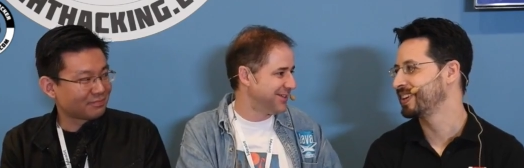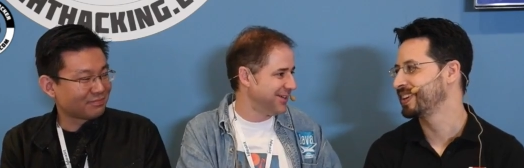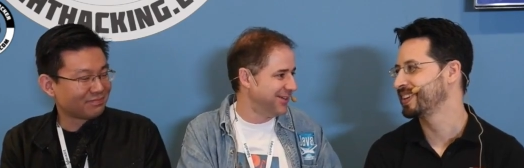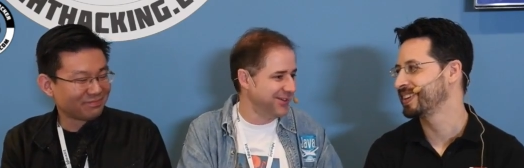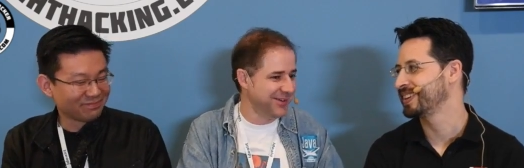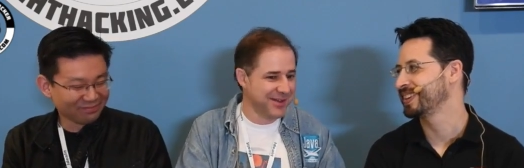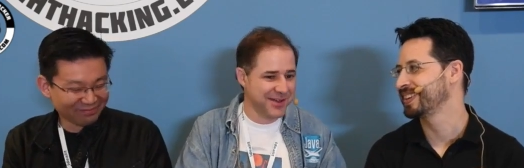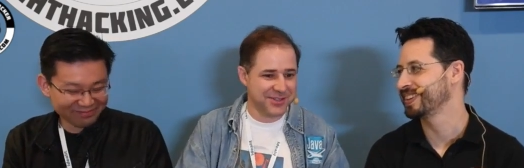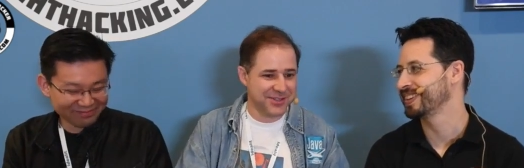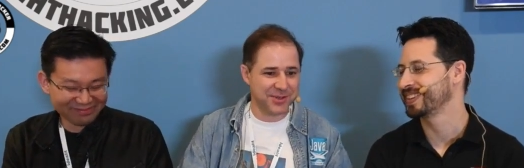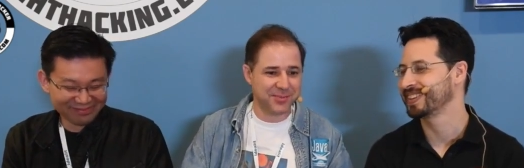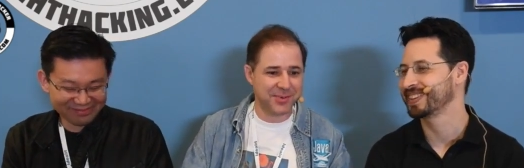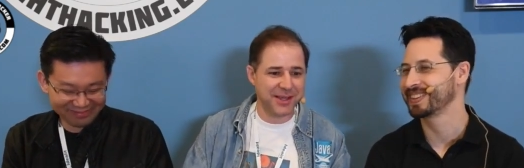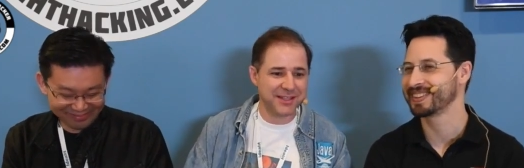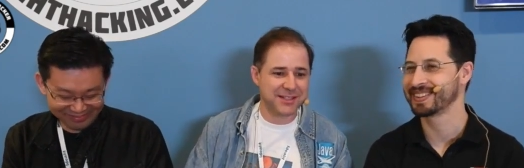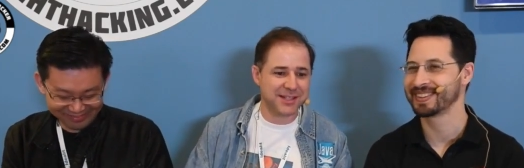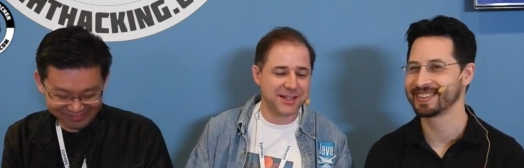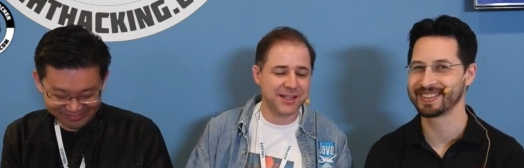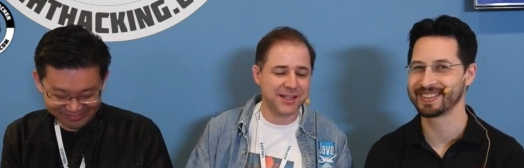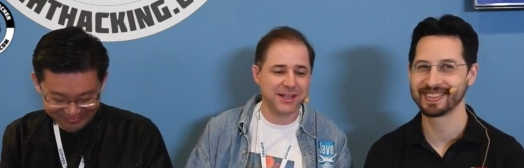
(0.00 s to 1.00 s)
Speaker 1: So, so
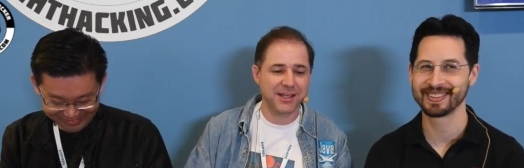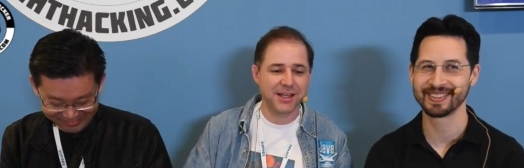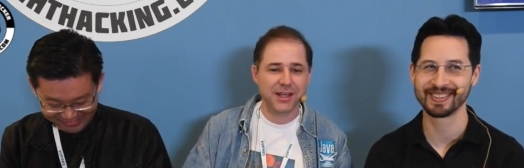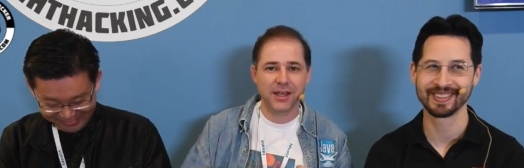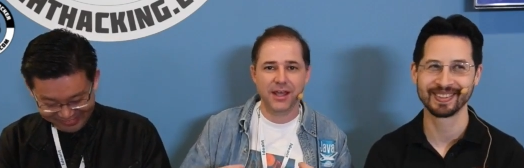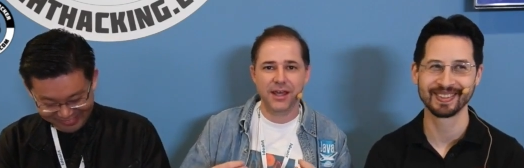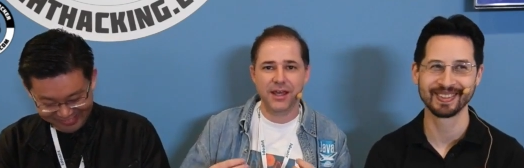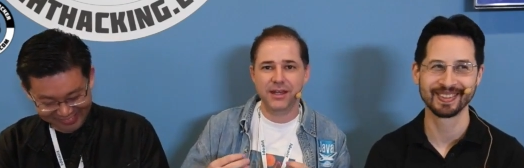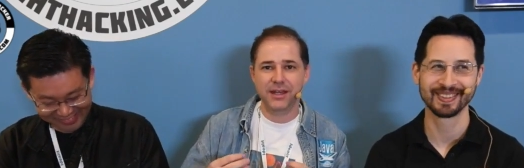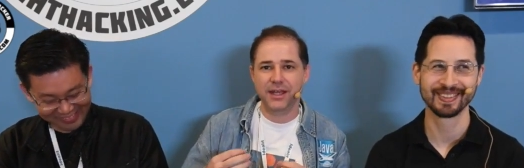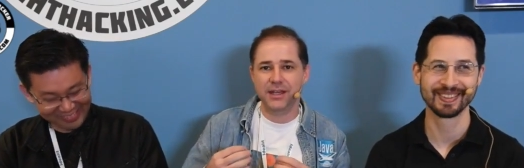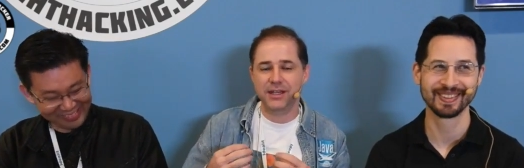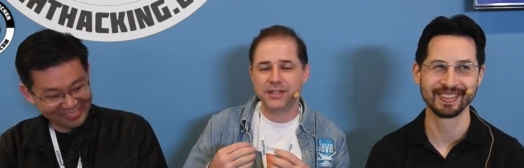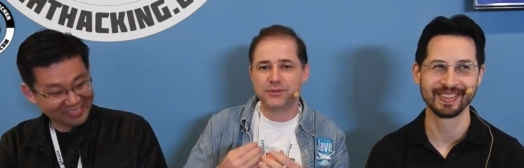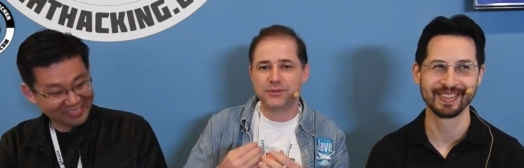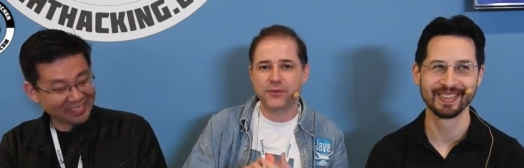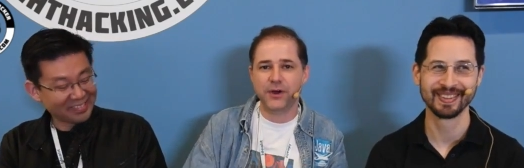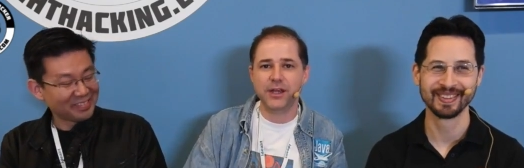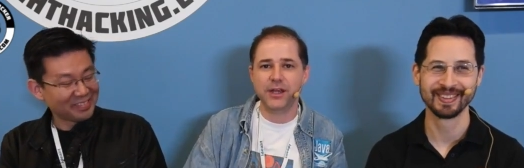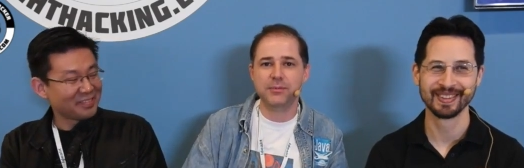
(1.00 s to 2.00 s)
basically, and, and
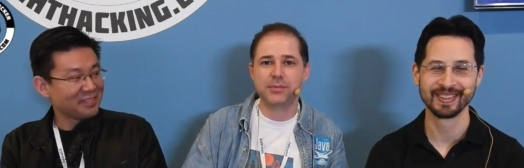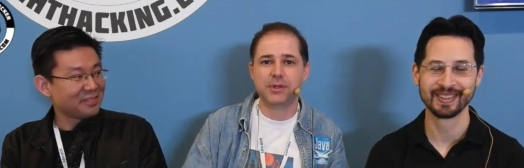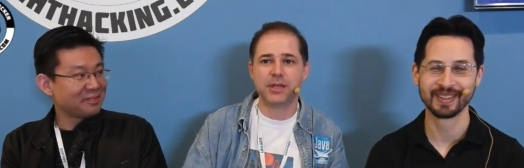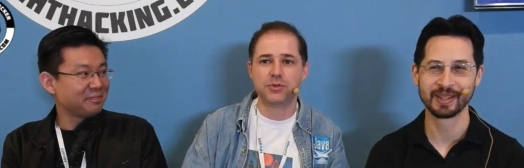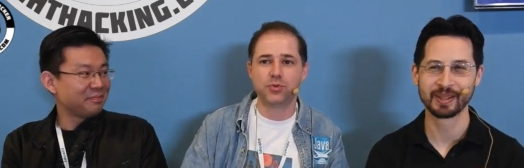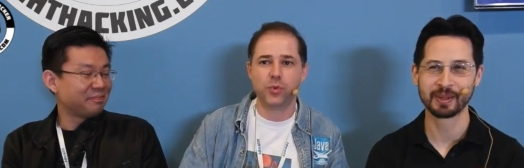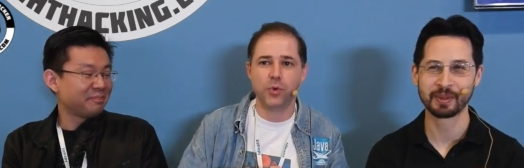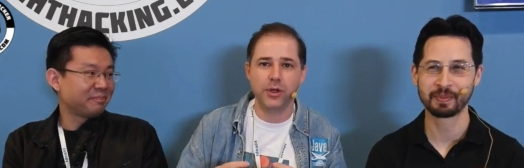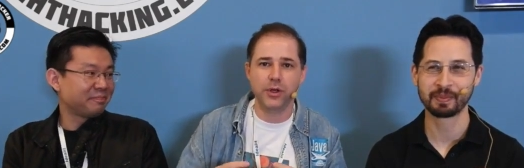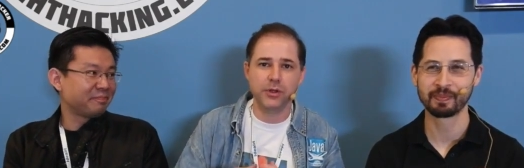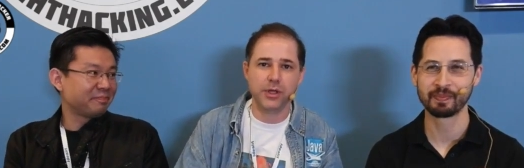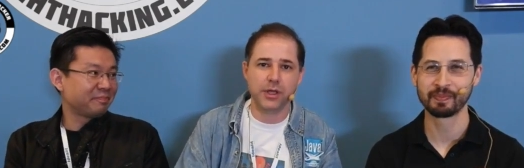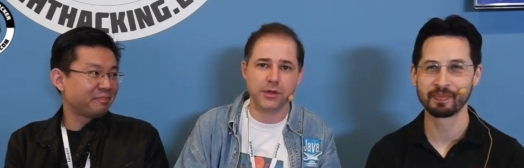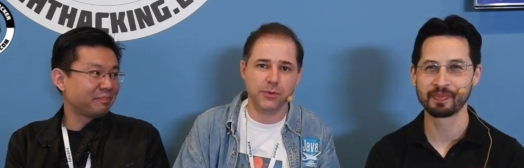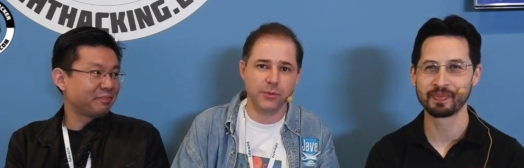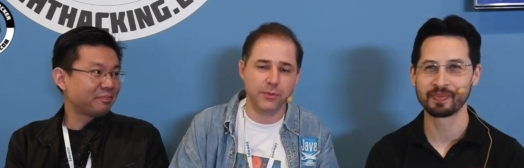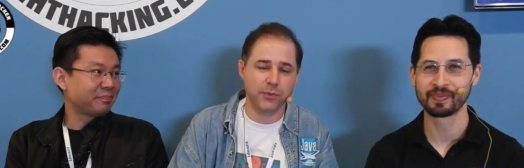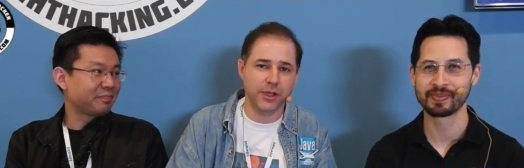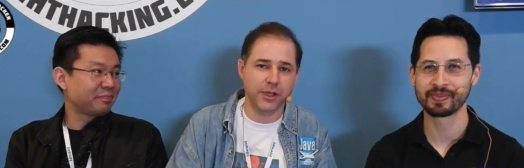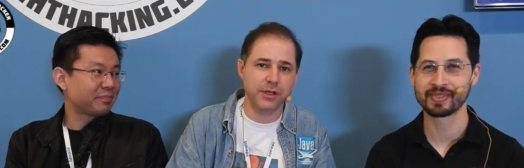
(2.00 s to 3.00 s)
it's funny because when you,
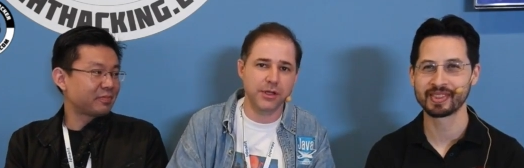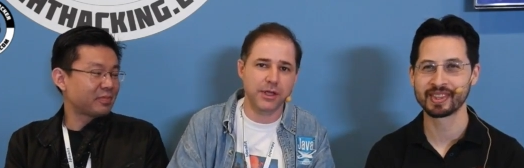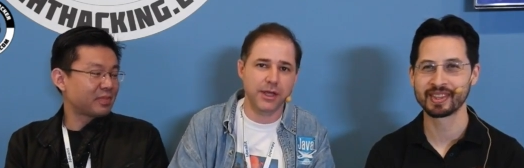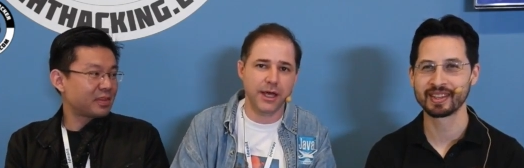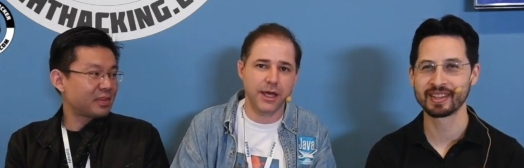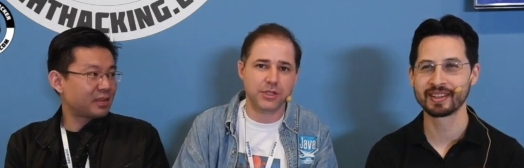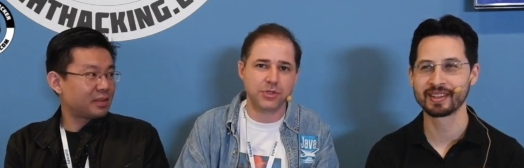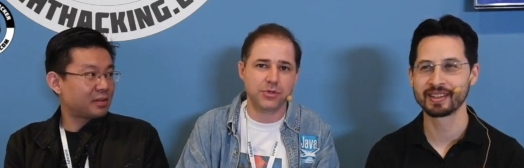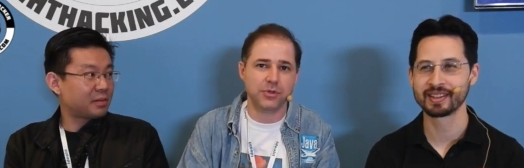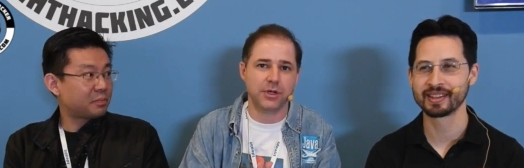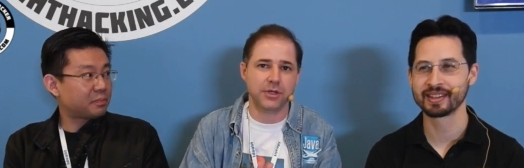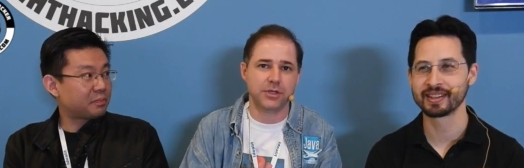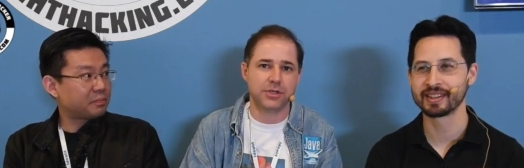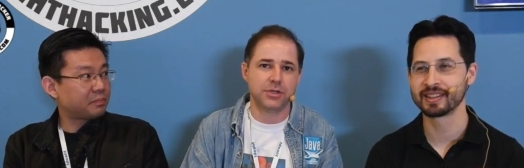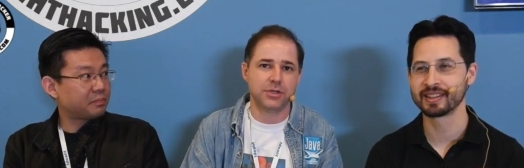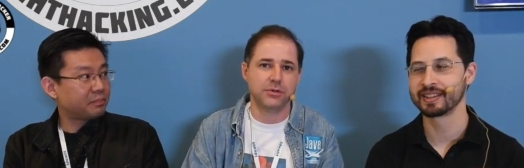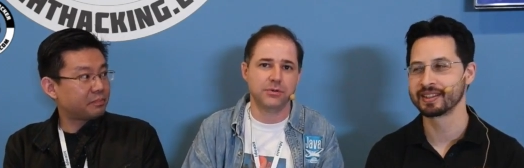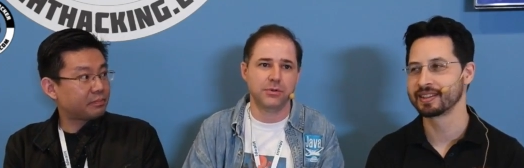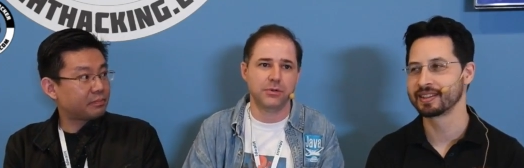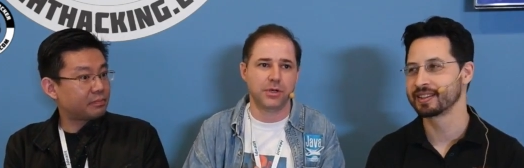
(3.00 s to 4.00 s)
when you get your,
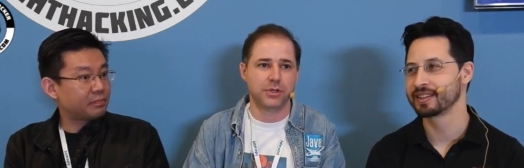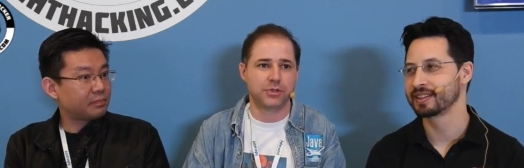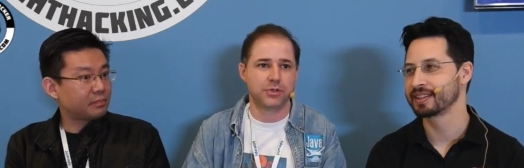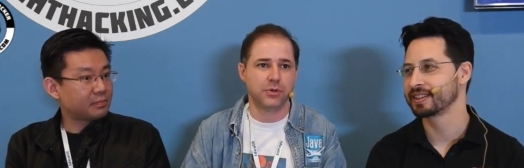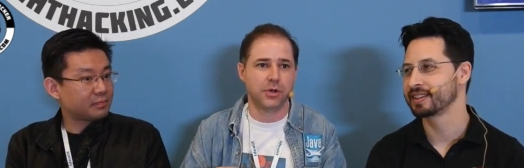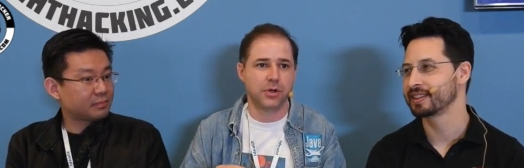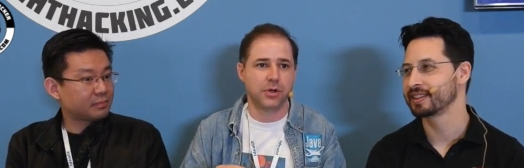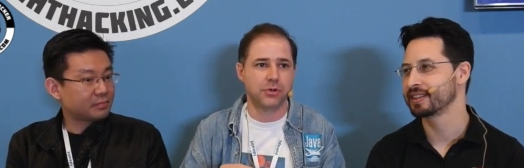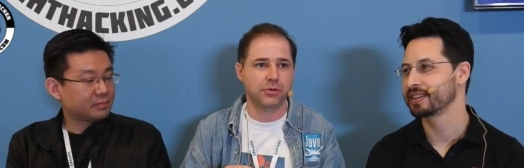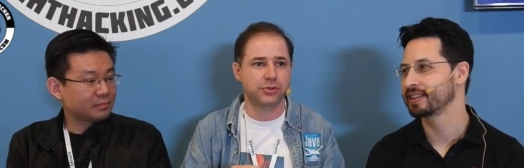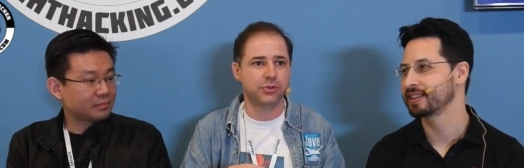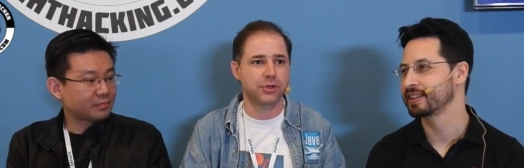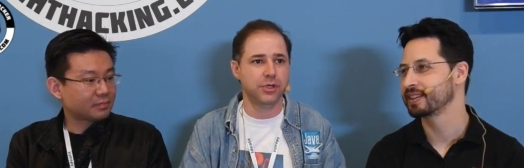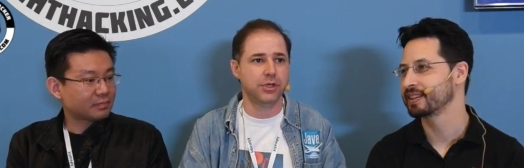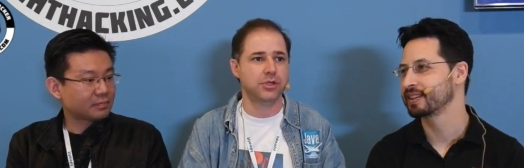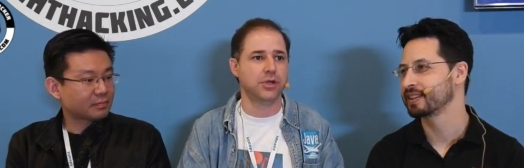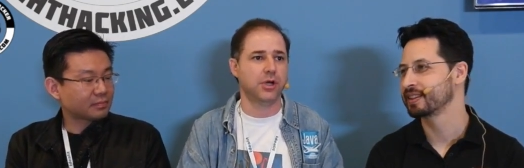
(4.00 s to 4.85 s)
to, to a consulting